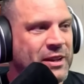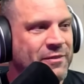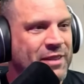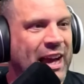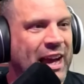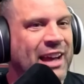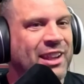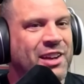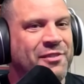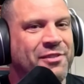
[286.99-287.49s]

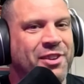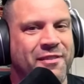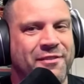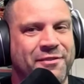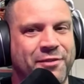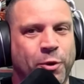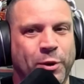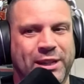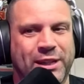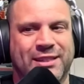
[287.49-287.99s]
I love her
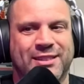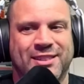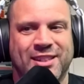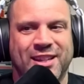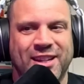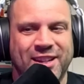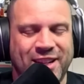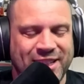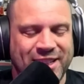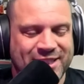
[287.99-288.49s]
voice.
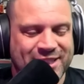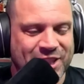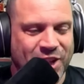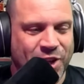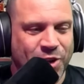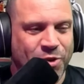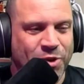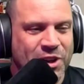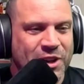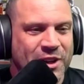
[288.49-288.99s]
It's
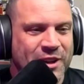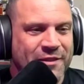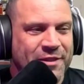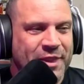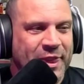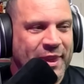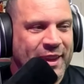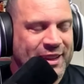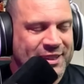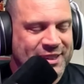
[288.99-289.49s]

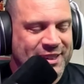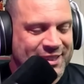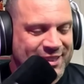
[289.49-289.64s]
just